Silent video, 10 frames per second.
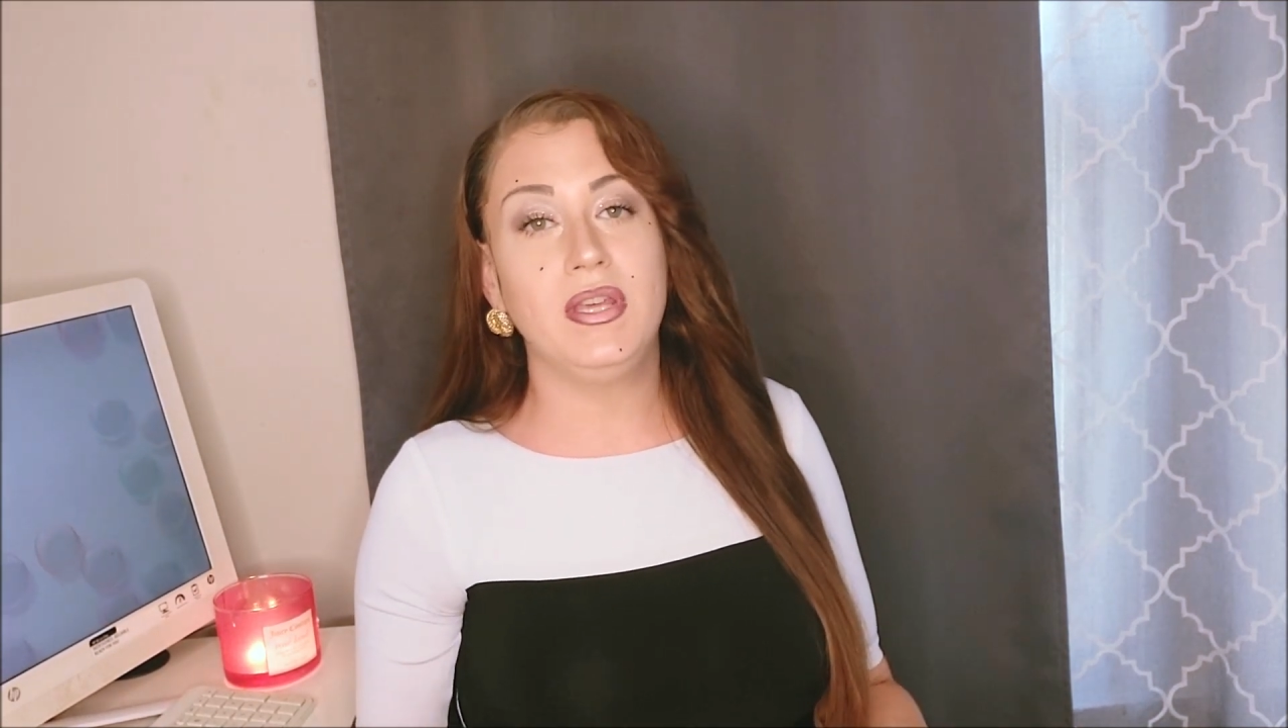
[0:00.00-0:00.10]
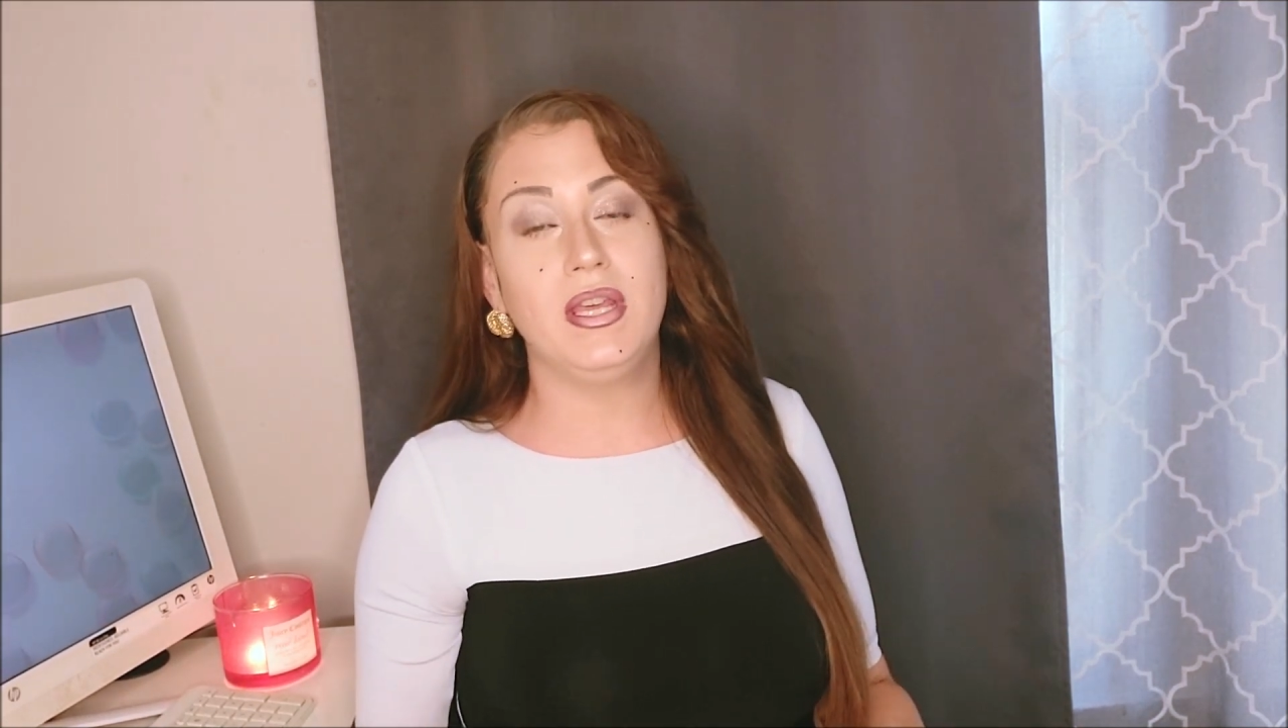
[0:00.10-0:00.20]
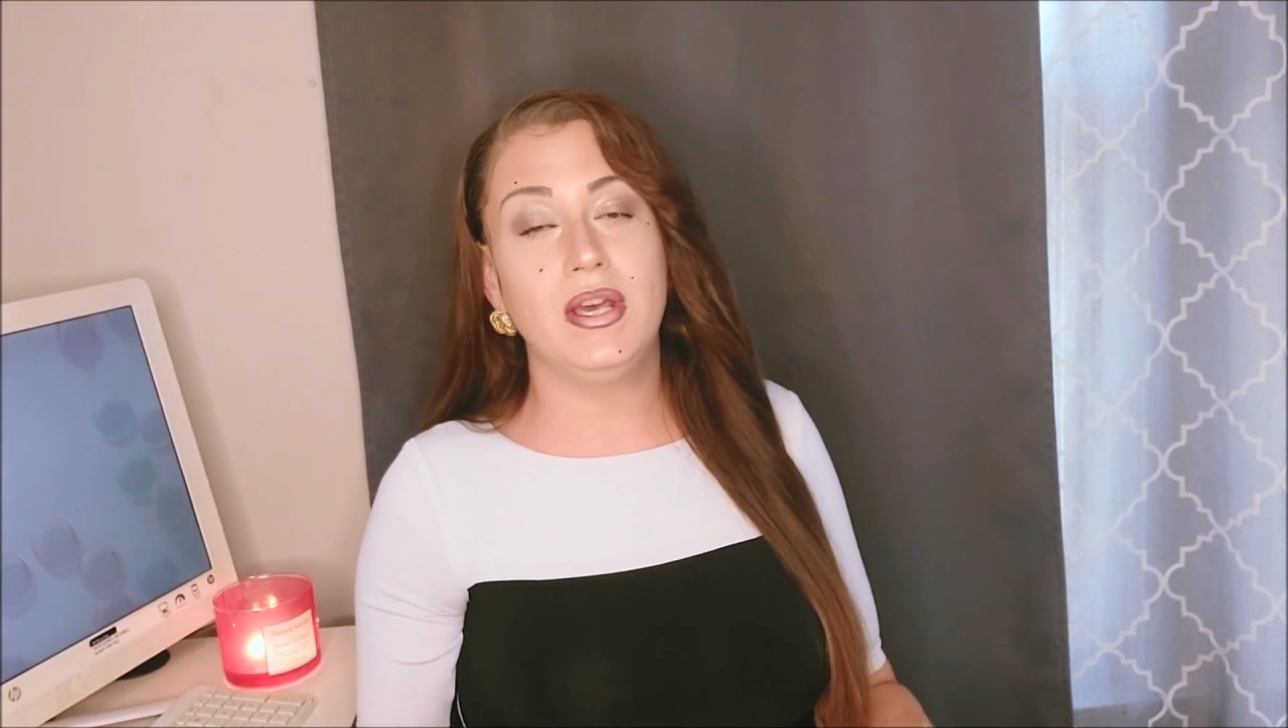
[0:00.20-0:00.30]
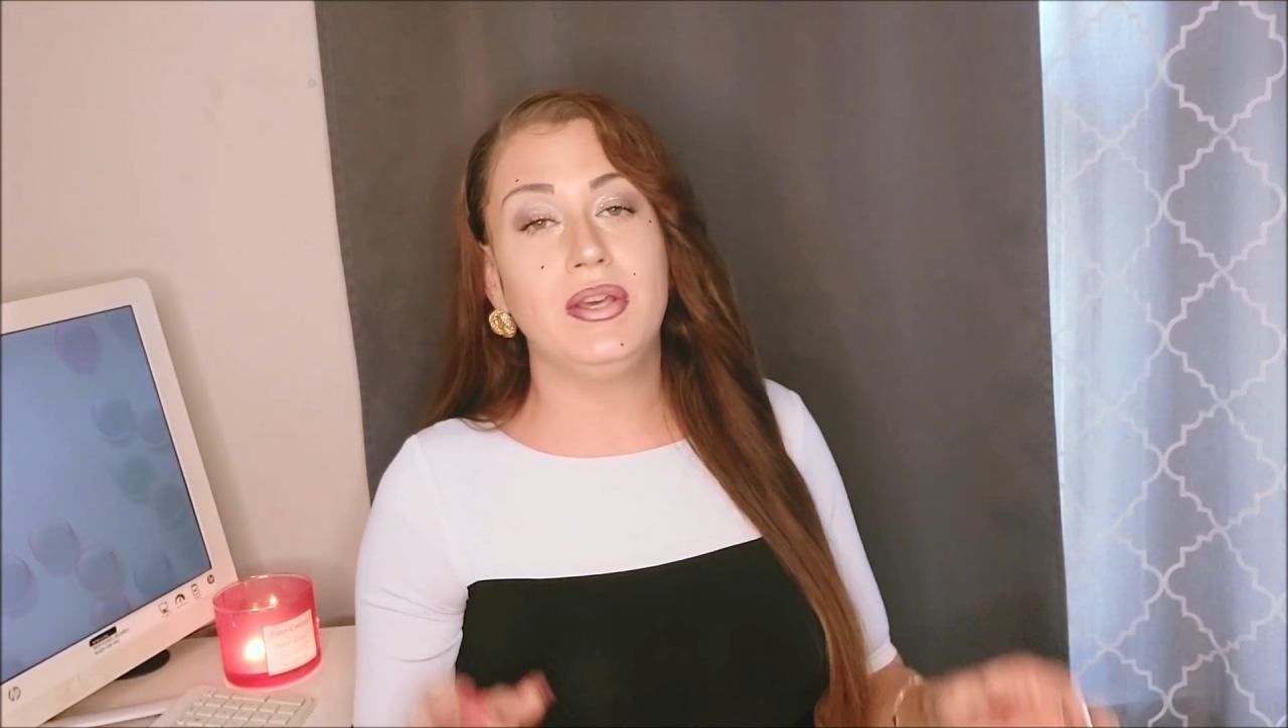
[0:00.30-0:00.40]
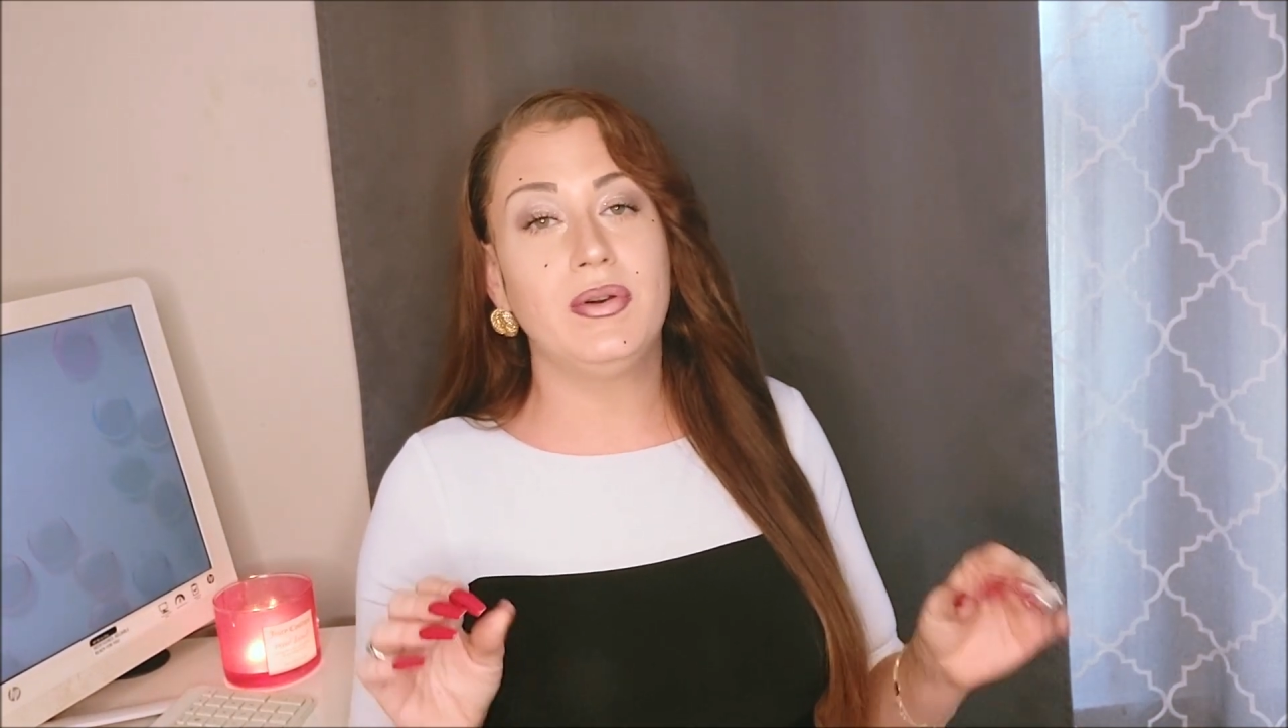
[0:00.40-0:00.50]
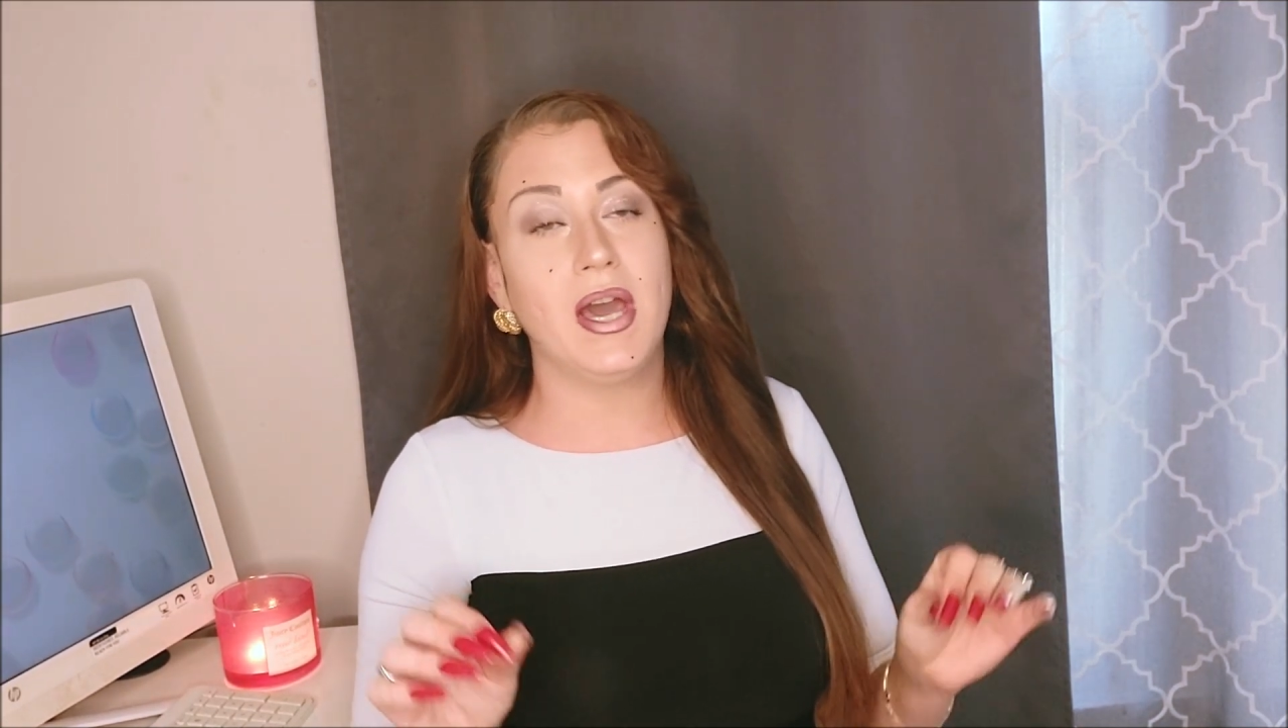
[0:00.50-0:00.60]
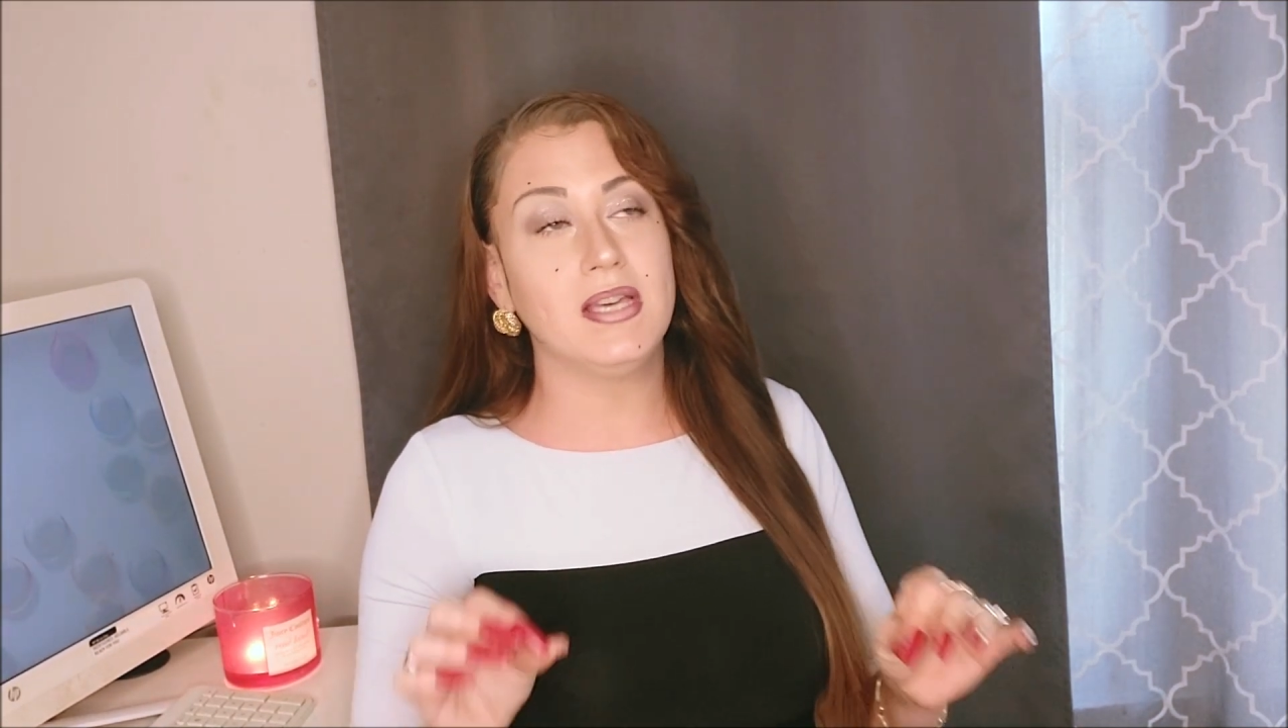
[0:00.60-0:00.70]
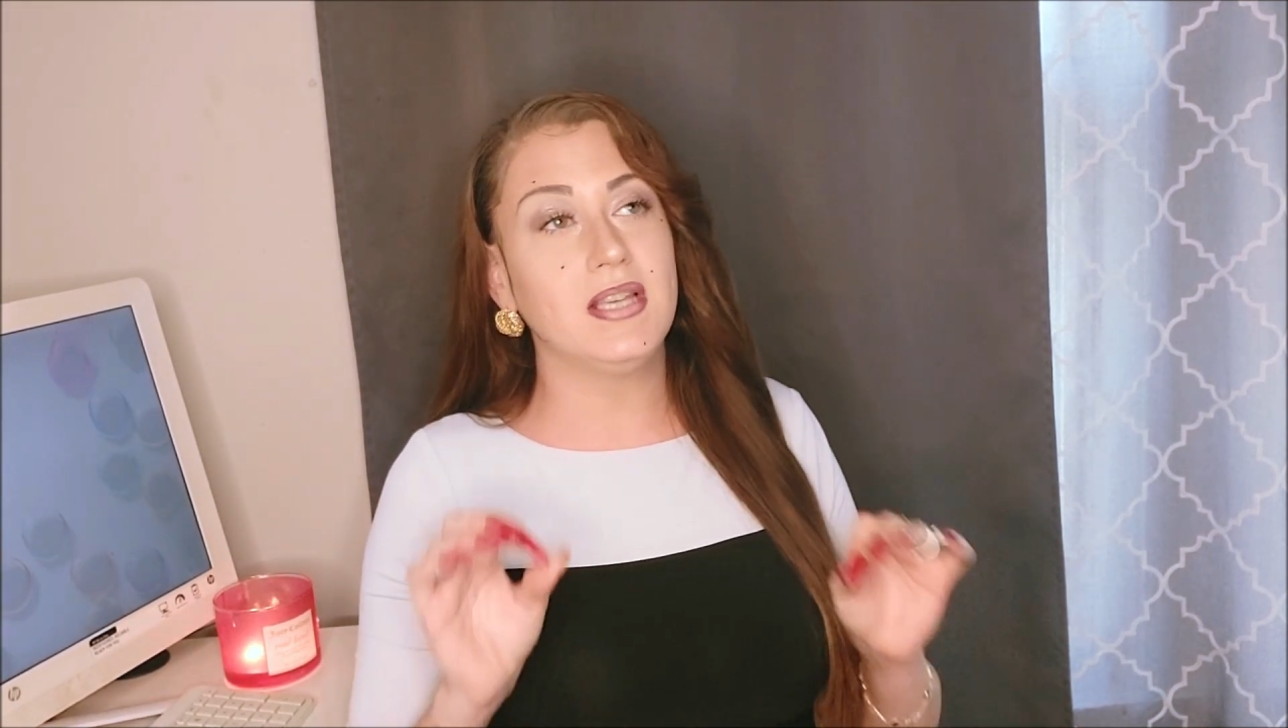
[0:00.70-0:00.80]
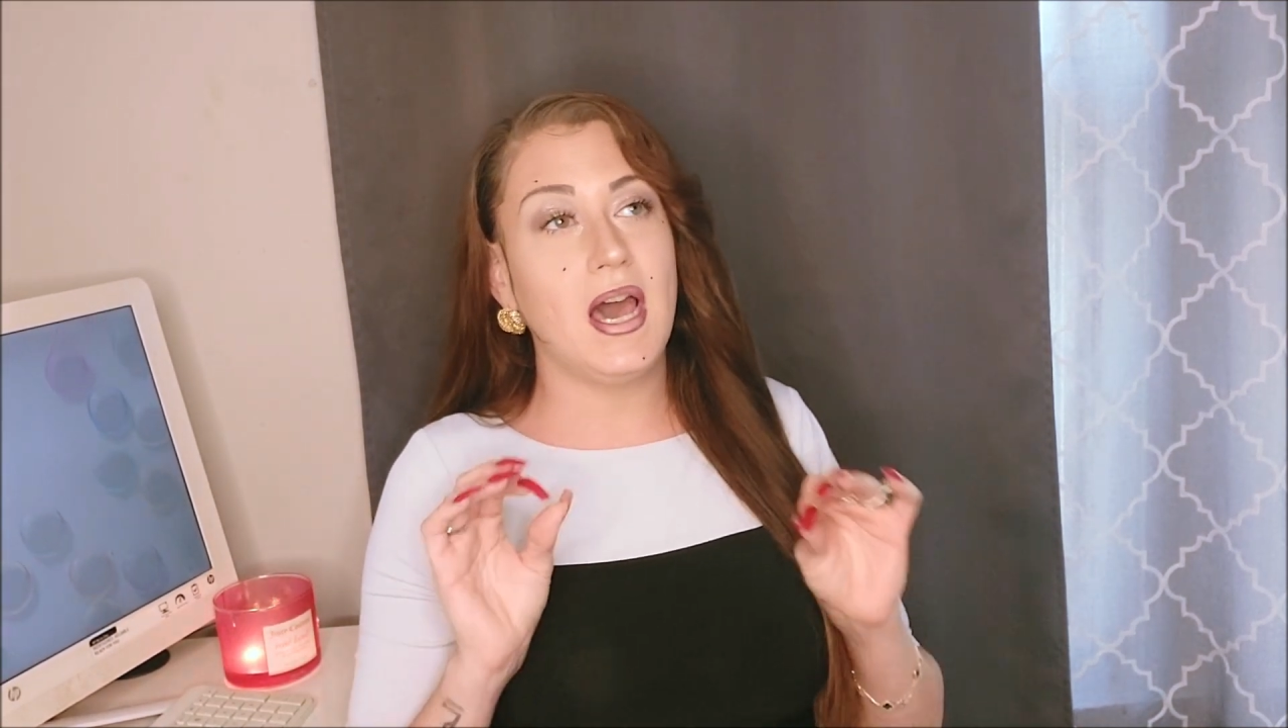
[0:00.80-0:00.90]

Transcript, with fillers: me there, you guys,